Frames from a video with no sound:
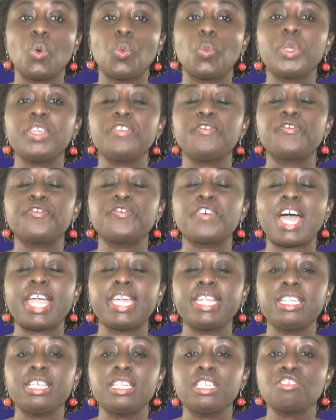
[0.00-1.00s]
We
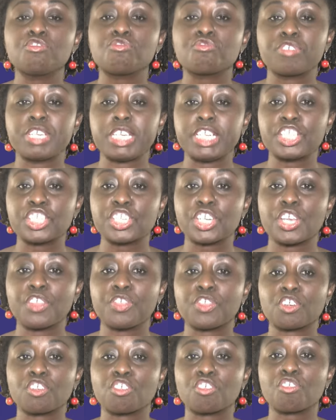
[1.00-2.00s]
finally
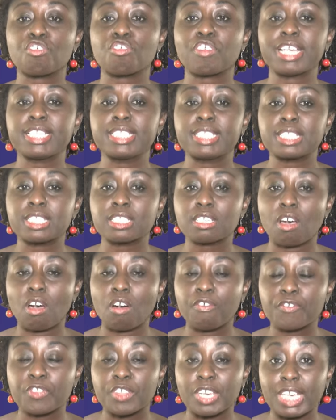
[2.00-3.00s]
reach the crest
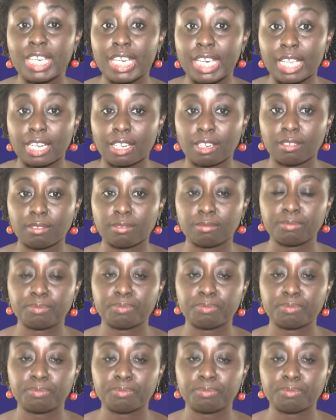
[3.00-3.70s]
of the hill.